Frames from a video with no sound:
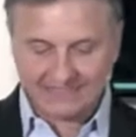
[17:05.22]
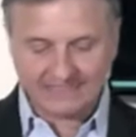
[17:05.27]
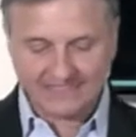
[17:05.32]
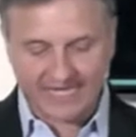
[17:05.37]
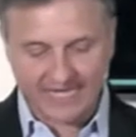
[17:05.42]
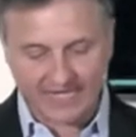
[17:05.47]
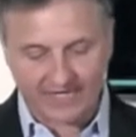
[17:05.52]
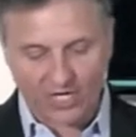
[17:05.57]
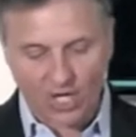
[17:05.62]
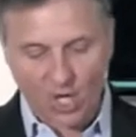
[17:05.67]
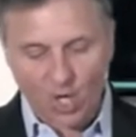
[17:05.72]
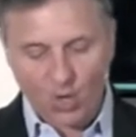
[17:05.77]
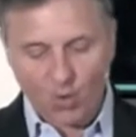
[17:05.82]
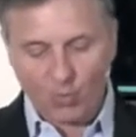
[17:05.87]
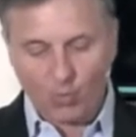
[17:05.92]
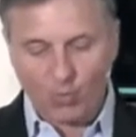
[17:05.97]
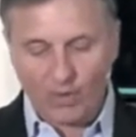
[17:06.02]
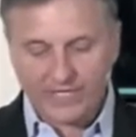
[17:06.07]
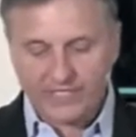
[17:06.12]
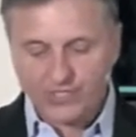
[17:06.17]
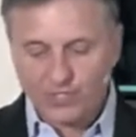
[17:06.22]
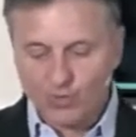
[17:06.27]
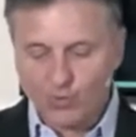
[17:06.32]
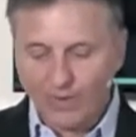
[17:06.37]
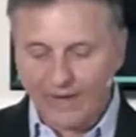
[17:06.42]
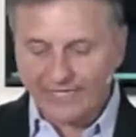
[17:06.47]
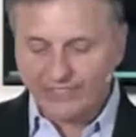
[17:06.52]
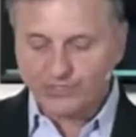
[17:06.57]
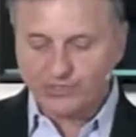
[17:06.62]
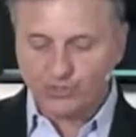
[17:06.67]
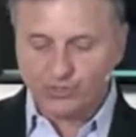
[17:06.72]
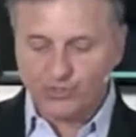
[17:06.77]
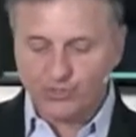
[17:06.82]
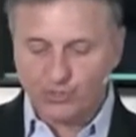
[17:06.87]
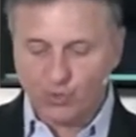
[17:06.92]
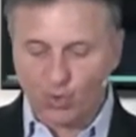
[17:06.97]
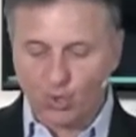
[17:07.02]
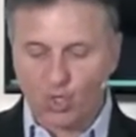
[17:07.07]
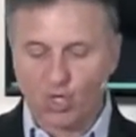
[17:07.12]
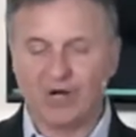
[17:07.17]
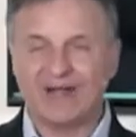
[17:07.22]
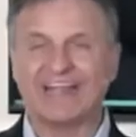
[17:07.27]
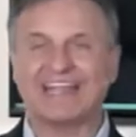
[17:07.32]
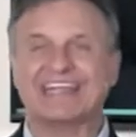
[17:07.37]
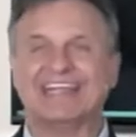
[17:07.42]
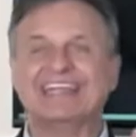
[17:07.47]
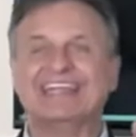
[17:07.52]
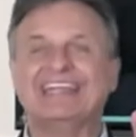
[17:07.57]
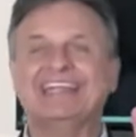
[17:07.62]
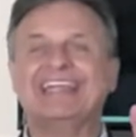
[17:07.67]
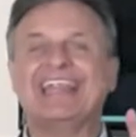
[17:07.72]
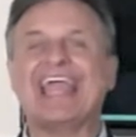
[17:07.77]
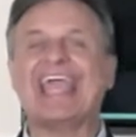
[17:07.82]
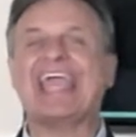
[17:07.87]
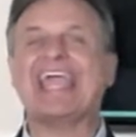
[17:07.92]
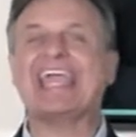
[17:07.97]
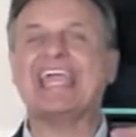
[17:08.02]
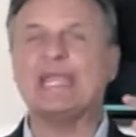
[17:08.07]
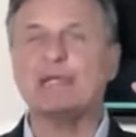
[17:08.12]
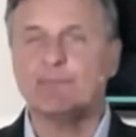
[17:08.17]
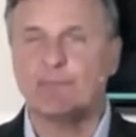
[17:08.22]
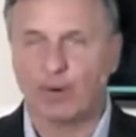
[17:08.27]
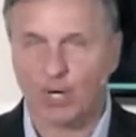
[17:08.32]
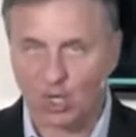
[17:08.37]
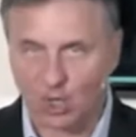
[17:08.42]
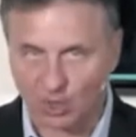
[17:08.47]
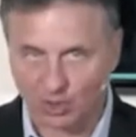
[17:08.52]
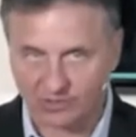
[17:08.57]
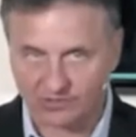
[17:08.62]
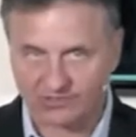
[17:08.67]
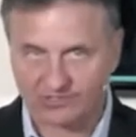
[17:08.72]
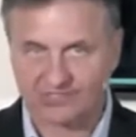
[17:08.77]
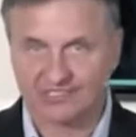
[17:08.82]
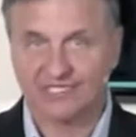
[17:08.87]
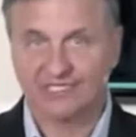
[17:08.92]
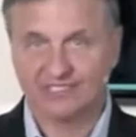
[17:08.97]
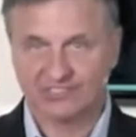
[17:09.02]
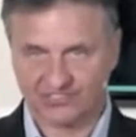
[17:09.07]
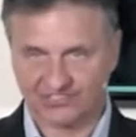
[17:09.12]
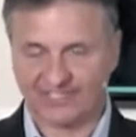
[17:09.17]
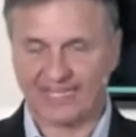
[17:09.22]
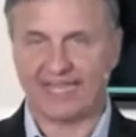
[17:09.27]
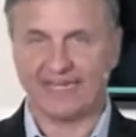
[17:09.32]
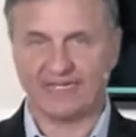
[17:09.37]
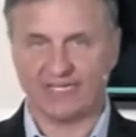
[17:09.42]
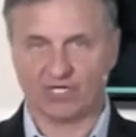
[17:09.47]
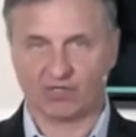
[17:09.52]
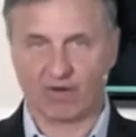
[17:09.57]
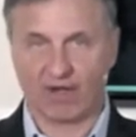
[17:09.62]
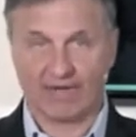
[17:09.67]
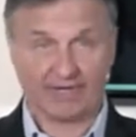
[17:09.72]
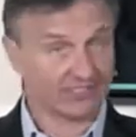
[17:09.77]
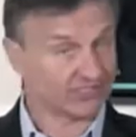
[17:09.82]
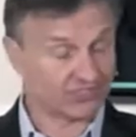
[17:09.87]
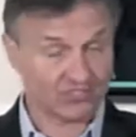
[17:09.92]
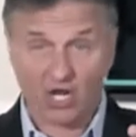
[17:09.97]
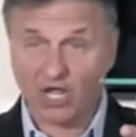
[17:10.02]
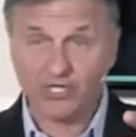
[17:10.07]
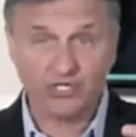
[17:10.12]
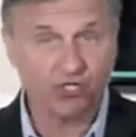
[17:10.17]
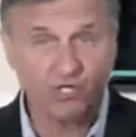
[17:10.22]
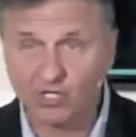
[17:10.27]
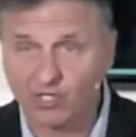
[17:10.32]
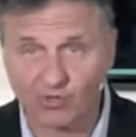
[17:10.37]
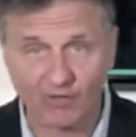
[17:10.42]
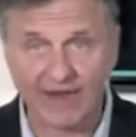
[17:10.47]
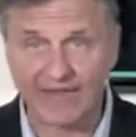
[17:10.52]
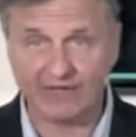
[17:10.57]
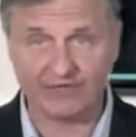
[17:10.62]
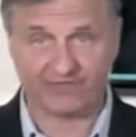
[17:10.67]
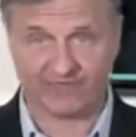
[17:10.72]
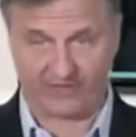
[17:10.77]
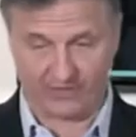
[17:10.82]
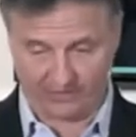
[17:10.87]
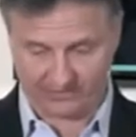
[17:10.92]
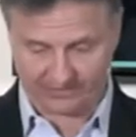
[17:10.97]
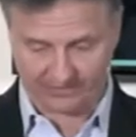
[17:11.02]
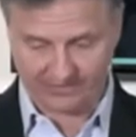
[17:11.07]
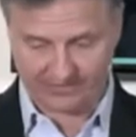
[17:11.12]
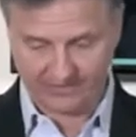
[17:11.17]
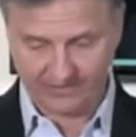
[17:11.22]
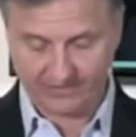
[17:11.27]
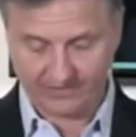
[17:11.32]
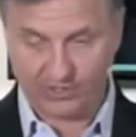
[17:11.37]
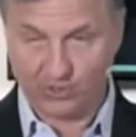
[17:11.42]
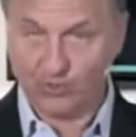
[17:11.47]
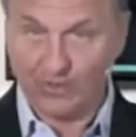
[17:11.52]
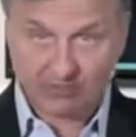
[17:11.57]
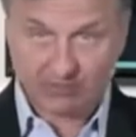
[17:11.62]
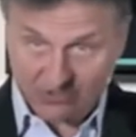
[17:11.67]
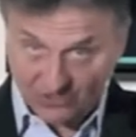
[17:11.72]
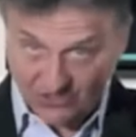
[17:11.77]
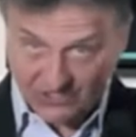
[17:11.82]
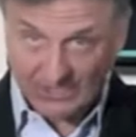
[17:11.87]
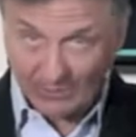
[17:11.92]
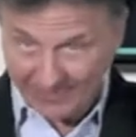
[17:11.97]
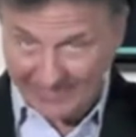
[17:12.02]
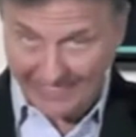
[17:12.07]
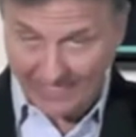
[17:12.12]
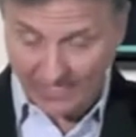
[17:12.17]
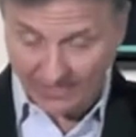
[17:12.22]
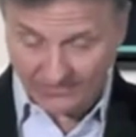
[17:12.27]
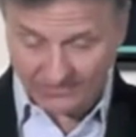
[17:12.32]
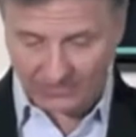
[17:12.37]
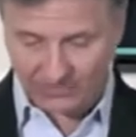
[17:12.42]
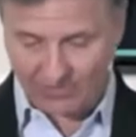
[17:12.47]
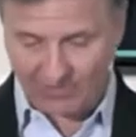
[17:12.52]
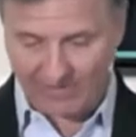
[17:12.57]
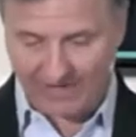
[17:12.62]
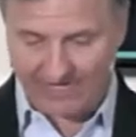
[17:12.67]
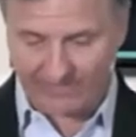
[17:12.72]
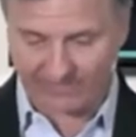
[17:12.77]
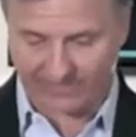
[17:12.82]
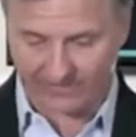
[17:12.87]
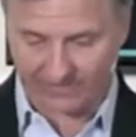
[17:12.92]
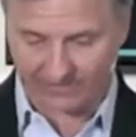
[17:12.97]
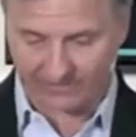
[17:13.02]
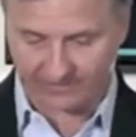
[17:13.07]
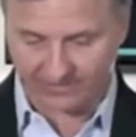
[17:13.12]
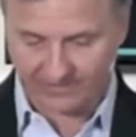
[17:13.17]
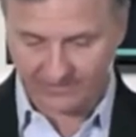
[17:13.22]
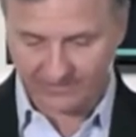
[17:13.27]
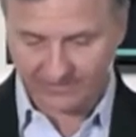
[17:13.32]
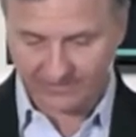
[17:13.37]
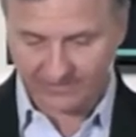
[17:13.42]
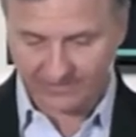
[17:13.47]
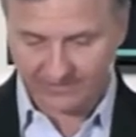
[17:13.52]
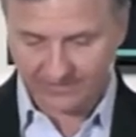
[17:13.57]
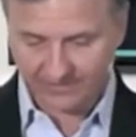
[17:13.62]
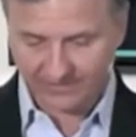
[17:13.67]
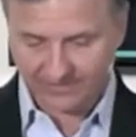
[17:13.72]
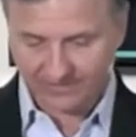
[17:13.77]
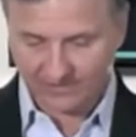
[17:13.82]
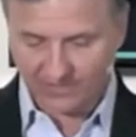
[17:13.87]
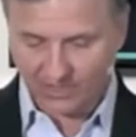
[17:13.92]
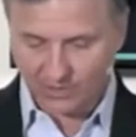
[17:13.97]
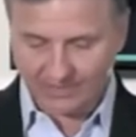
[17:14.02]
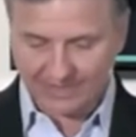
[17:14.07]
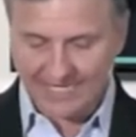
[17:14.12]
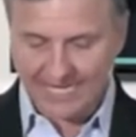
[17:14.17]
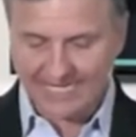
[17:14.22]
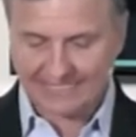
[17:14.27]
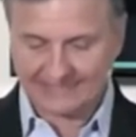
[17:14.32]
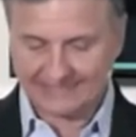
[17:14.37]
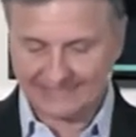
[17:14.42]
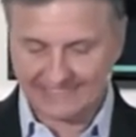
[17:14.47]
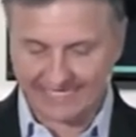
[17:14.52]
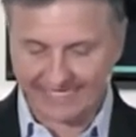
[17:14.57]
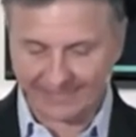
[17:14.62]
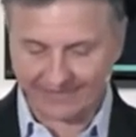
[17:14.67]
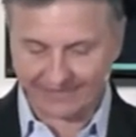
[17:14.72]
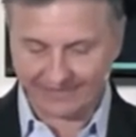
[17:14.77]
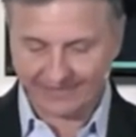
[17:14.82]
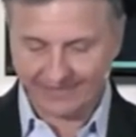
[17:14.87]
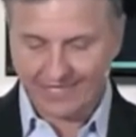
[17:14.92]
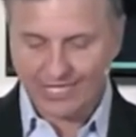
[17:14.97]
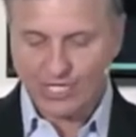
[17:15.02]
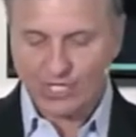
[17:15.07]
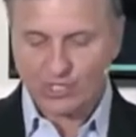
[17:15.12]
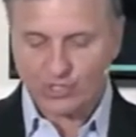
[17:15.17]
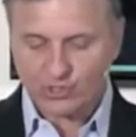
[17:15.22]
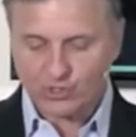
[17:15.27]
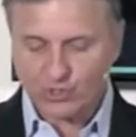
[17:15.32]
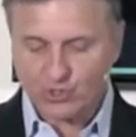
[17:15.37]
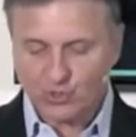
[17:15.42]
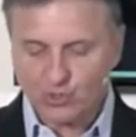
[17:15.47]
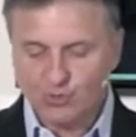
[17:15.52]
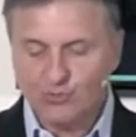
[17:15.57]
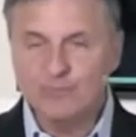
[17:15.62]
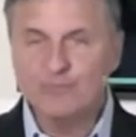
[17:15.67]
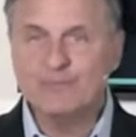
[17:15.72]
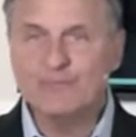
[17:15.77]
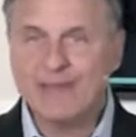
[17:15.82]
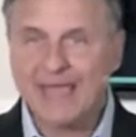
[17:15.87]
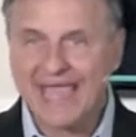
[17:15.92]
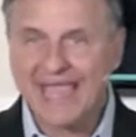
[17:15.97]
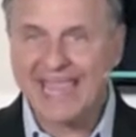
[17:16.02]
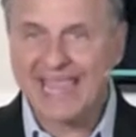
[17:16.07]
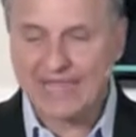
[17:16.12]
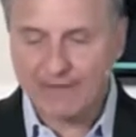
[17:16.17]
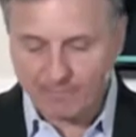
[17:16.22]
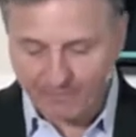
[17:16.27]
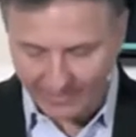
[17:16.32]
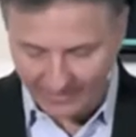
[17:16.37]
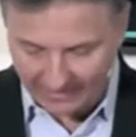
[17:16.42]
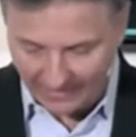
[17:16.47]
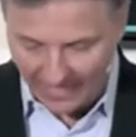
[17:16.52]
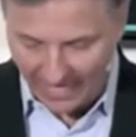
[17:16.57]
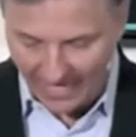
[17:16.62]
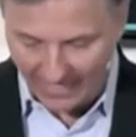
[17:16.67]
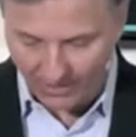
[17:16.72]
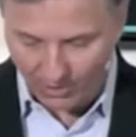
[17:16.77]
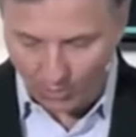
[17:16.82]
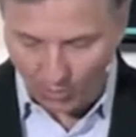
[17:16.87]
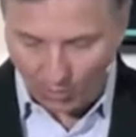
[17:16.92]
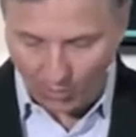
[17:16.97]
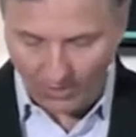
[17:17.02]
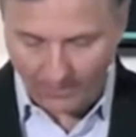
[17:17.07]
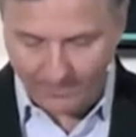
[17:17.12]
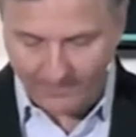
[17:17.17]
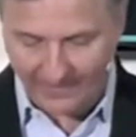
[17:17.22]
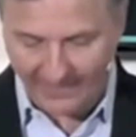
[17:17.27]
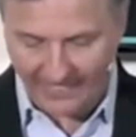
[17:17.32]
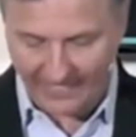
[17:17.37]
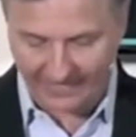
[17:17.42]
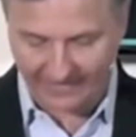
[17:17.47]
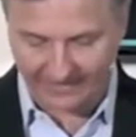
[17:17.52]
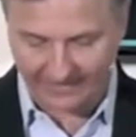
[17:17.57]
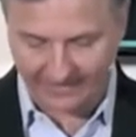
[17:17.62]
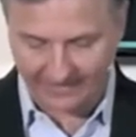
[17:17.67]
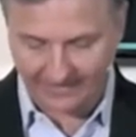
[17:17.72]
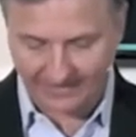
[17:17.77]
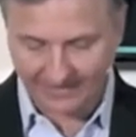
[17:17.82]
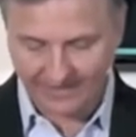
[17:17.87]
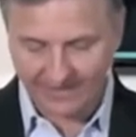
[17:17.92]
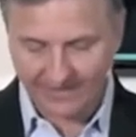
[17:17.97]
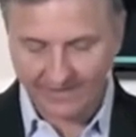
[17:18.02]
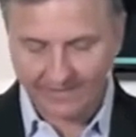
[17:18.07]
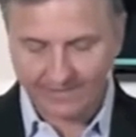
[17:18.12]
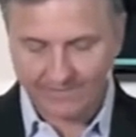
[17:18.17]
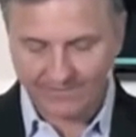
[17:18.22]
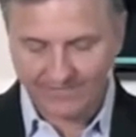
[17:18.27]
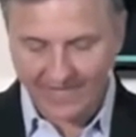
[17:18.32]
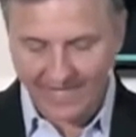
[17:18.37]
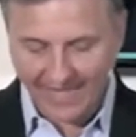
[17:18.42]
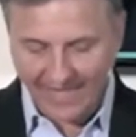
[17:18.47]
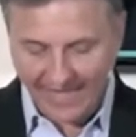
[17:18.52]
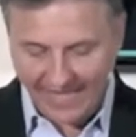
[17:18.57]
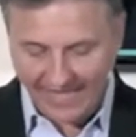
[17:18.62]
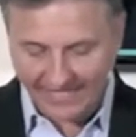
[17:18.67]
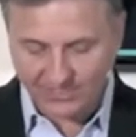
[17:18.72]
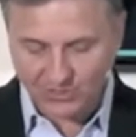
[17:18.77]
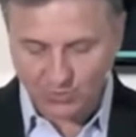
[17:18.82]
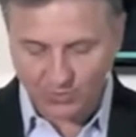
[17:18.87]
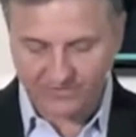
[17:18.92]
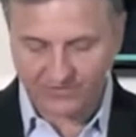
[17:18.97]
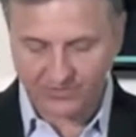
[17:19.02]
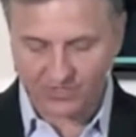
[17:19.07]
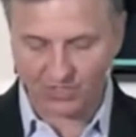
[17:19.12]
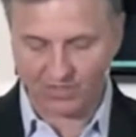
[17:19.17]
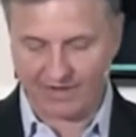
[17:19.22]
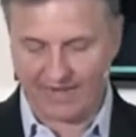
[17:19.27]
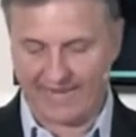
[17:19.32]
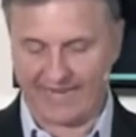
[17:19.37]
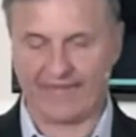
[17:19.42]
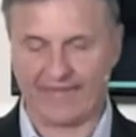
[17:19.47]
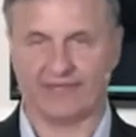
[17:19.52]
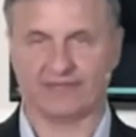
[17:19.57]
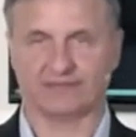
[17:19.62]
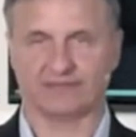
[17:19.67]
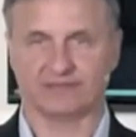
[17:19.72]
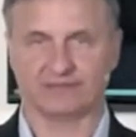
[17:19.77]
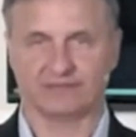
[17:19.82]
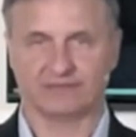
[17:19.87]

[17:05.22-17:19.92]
said, When you enter your neighbor's standing grain, it's not your grain field, you enter somebody else's grain field. Look what God said. You may pluck or pick the heads with your hand.